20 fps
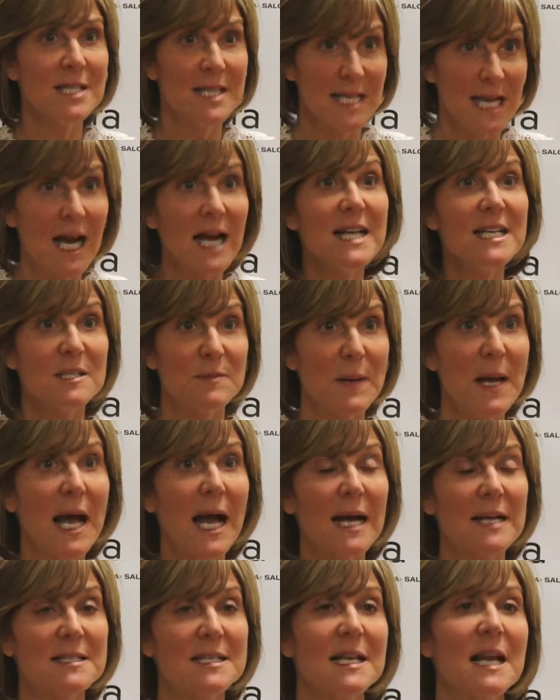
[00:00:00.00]
to the ice
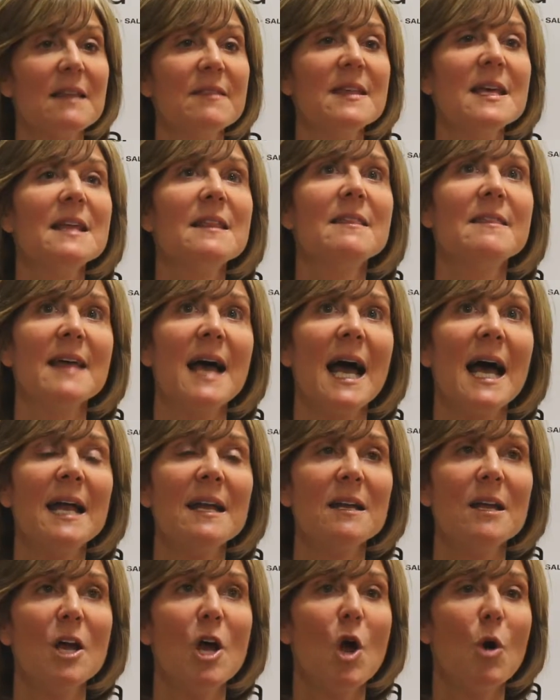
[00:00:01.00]
packs, and I think
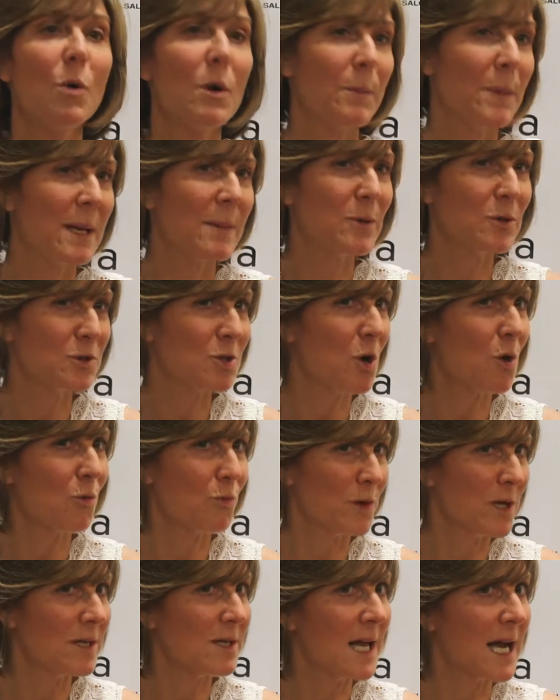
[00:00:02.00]
that where people don't
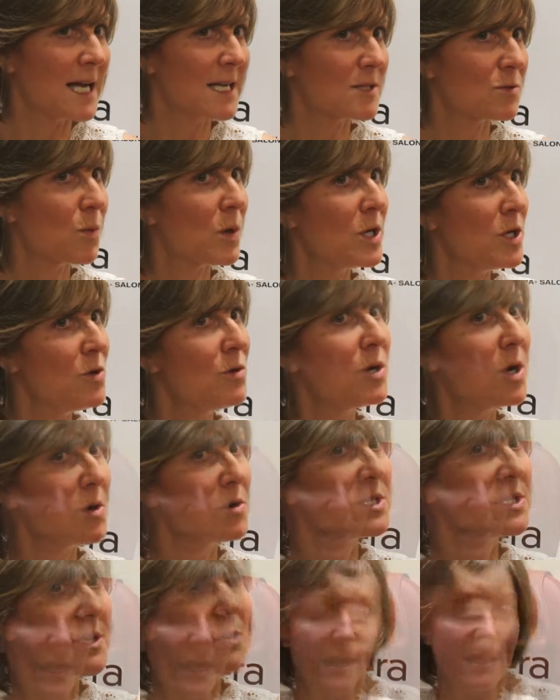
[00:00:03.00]
realize, when you go
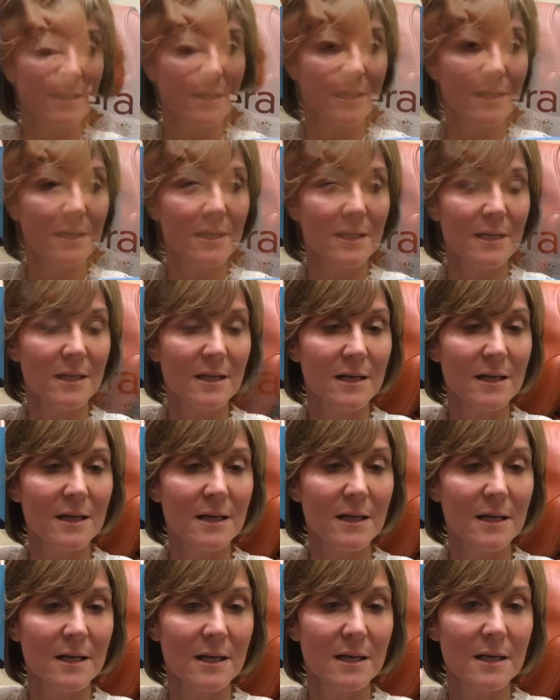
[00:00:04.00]
somewhere else or you
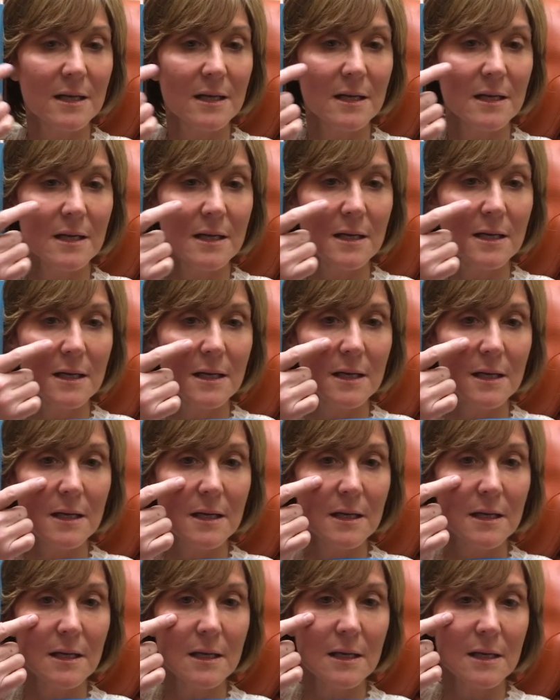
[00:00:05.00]
might want to
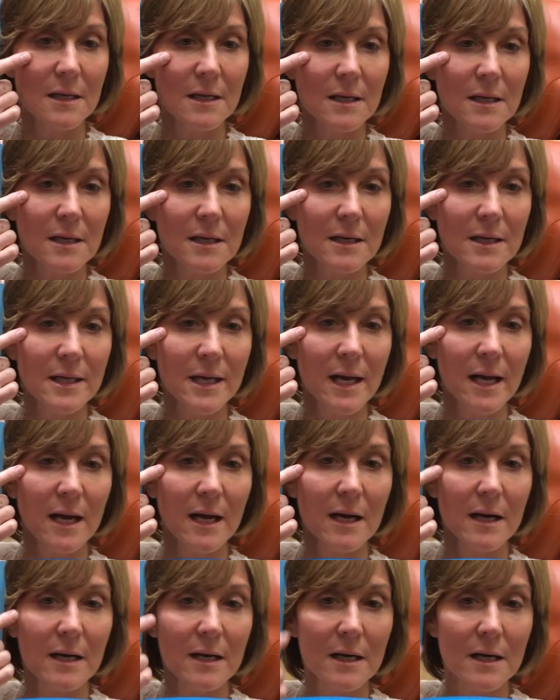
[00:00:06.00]
think about going somewhere
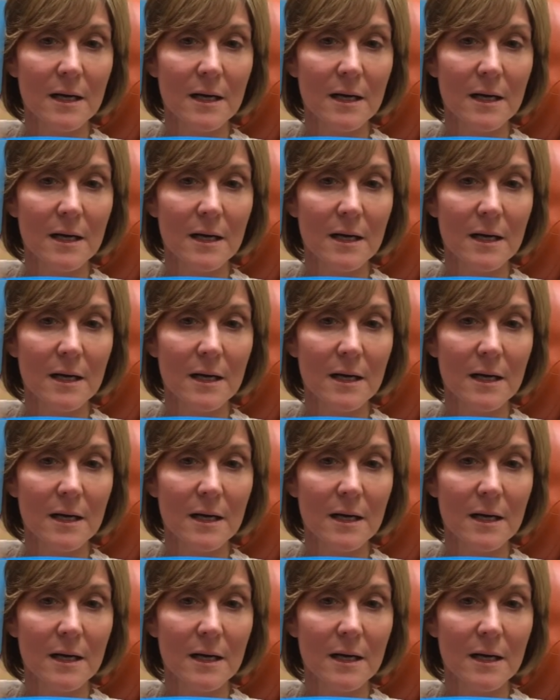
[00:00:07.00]
else,